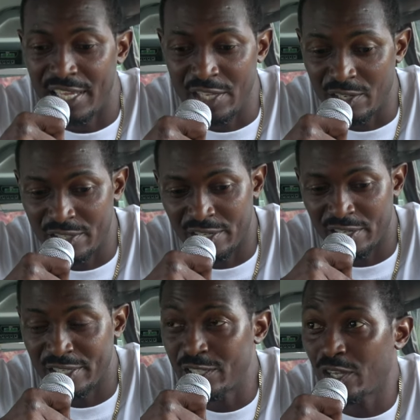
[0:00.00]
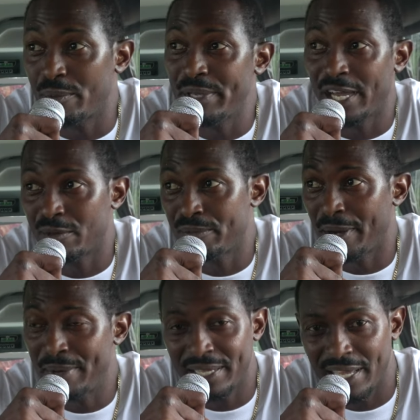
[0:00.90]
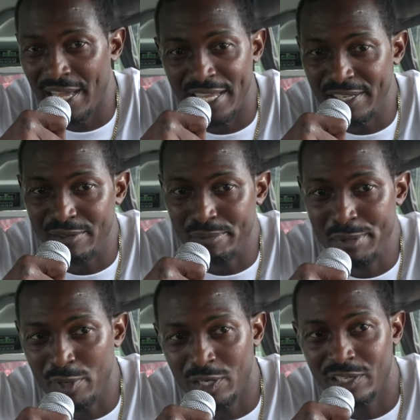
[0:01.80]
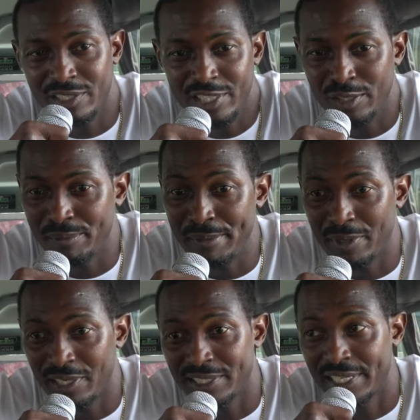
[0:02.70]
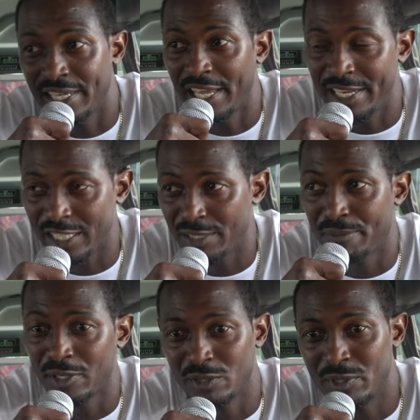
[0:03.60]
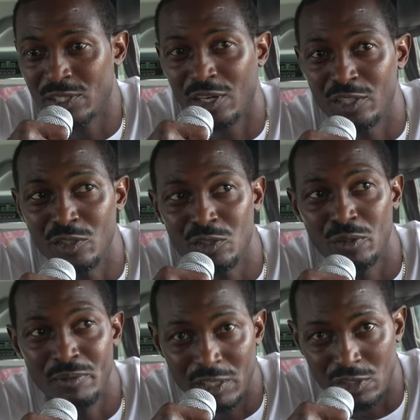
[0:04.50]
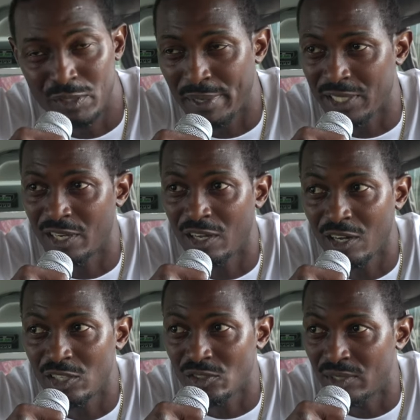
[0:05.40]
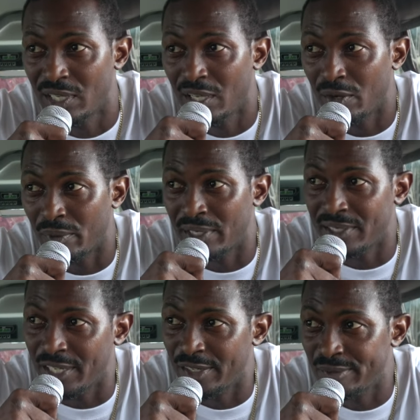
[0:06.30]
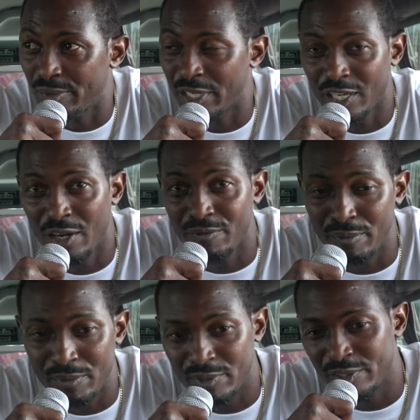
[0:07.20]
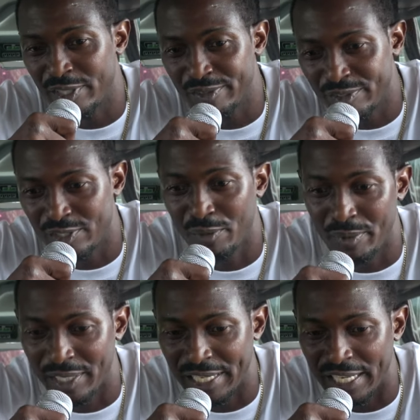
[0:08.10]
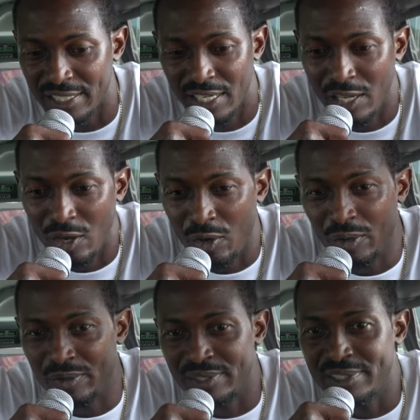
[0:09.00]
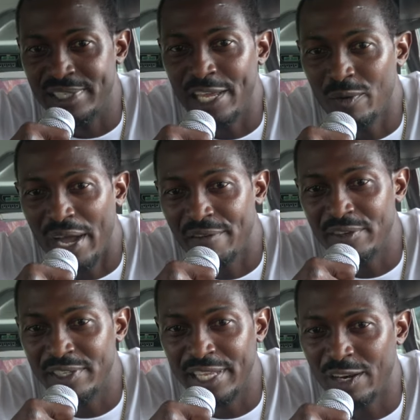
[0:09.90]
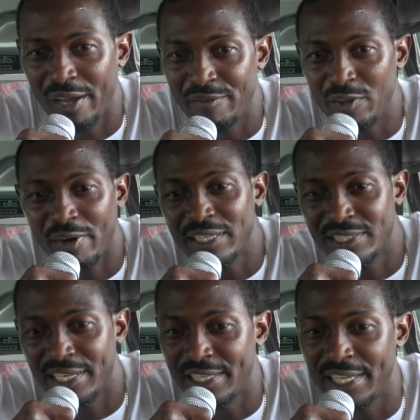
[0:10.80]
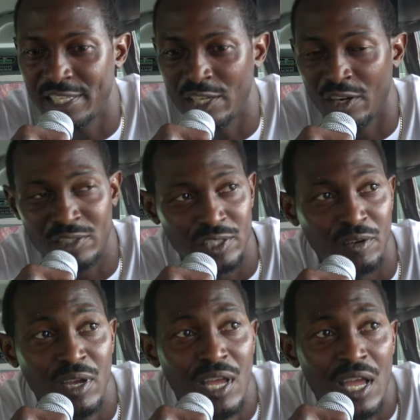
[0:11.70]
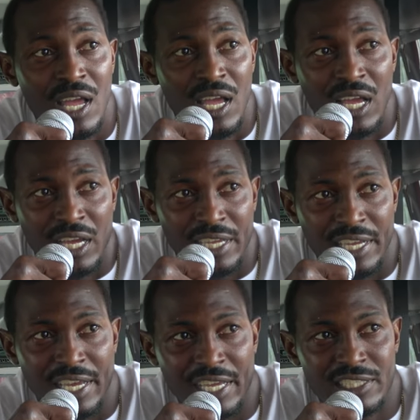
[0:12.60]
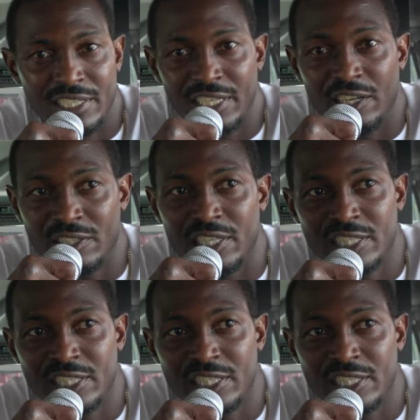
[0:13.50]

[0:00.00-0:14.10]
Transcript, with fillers: you, are gonna you're gonna be out in public and people are gonna you know people are gonna say hey that's the person we saw on YouTube disrespecting our country when you know when they come from you know somewhere that they don't have they don't have the rights that they think they are so it's you know it's a